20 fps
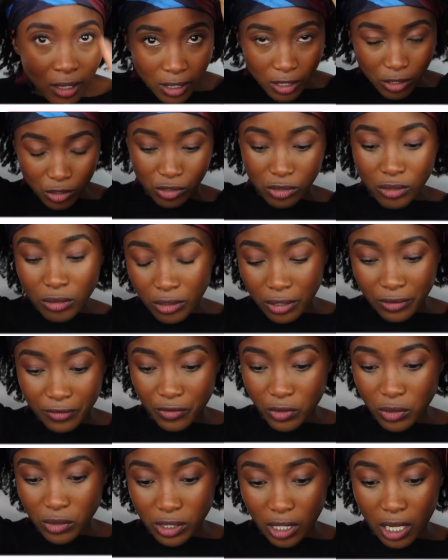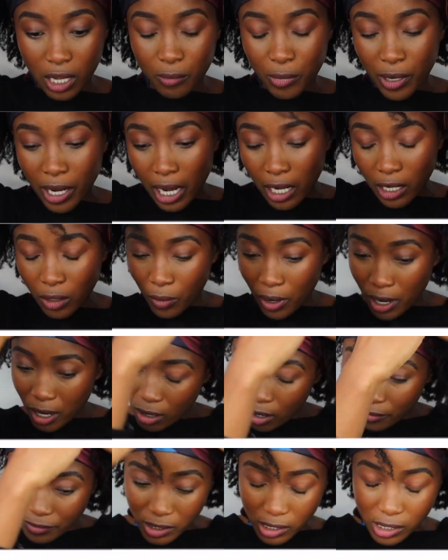So confusing. But anyway,
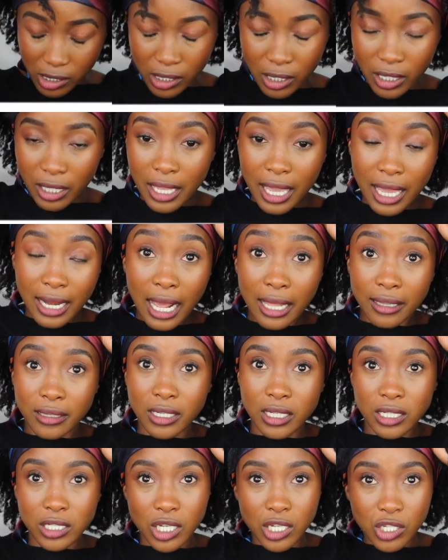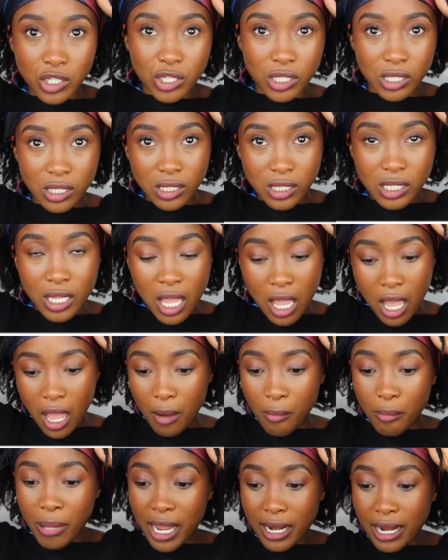obviously he had other intentions,
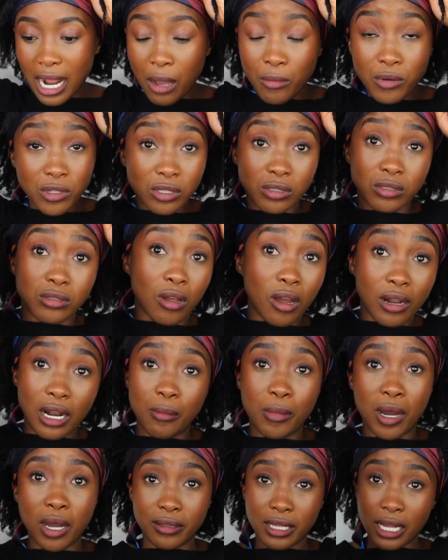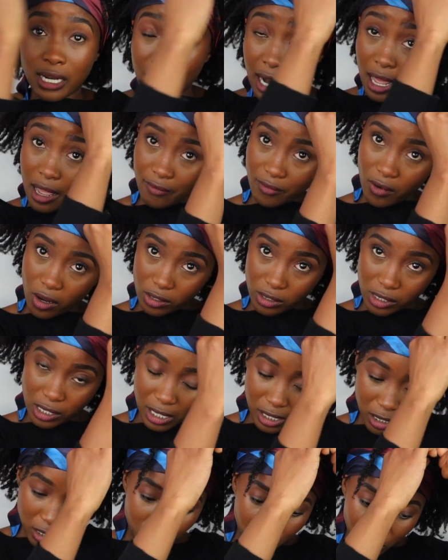but I was not about that life,
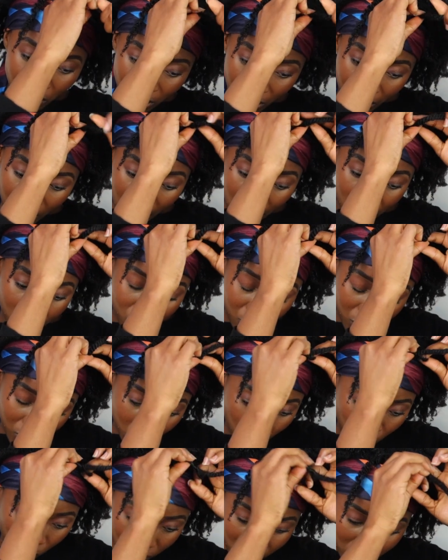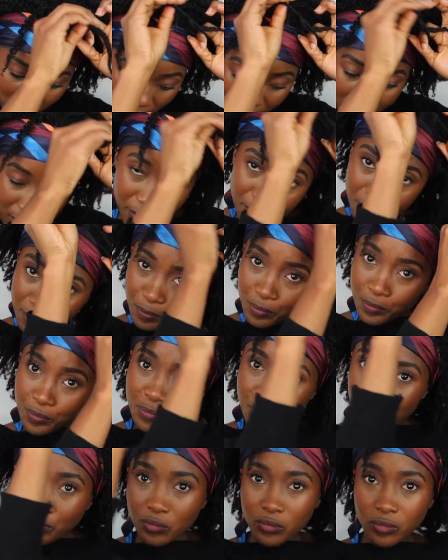honestly speaking. I really wasn't.
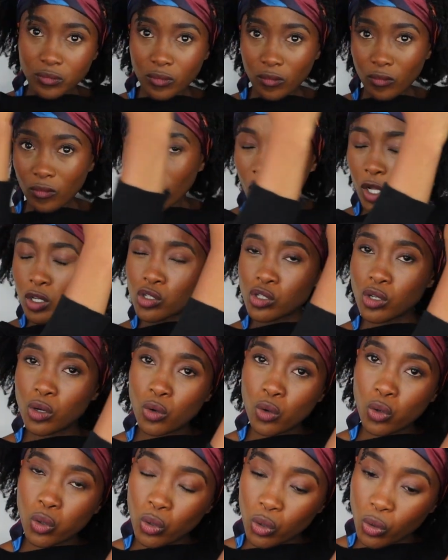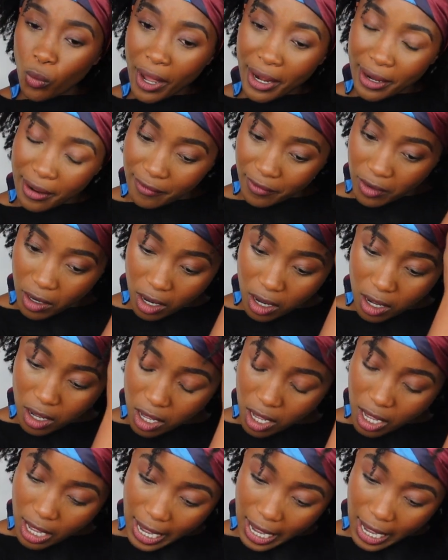So cool, whatever.